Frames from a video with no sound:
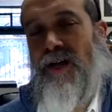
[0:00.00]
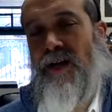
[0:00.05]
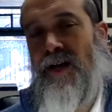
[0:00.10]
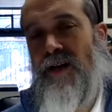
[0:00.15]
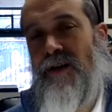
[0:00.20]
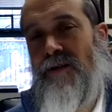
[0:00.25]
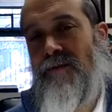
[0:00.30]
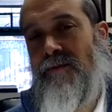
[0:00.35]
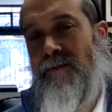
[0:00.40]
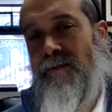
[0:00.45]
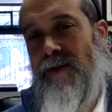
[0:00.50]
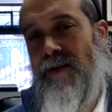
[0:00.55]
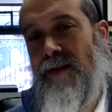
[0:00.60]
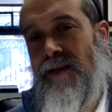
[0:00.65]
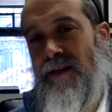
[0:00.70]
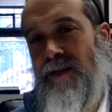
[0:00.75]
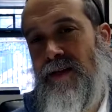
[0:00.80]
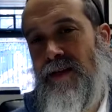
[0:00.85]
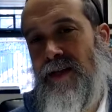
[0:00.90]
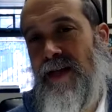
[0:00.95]
um
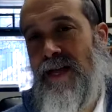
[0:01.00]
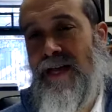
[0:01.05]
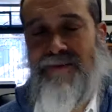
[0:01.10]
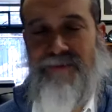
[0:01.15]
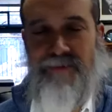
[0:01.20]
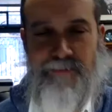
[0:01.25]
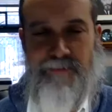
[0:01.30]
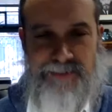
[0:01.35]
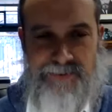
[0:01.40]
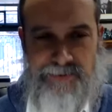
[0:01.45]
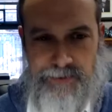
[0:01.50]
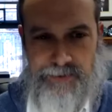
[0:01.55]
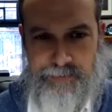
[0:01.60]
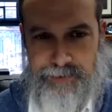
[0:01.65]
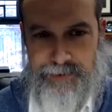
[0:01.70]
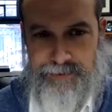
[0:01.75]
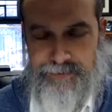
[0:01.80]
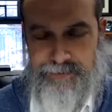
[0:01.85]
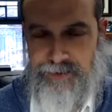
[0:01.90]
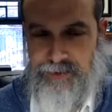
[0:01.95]
i have a mitzvah to
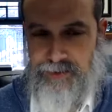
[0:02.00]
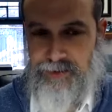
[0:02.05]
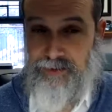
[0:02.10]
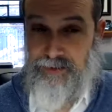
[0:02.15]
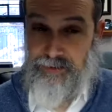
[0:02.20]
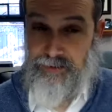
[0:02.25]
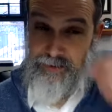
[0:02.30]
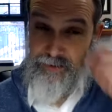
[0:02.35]
believe in god